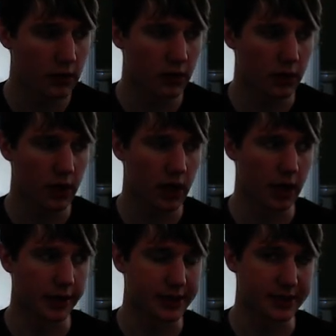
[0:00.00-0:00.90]
to
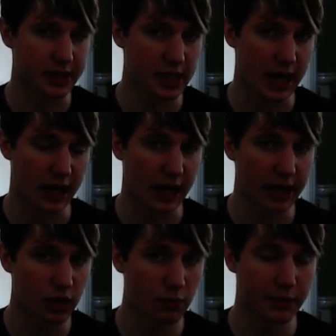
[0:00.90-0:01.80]
see that, and I
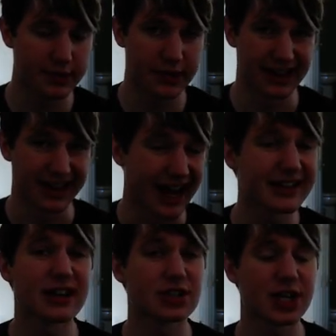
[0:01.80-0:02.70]
don't particularly like that
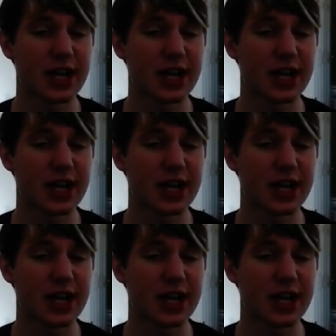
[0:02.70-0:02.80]
change,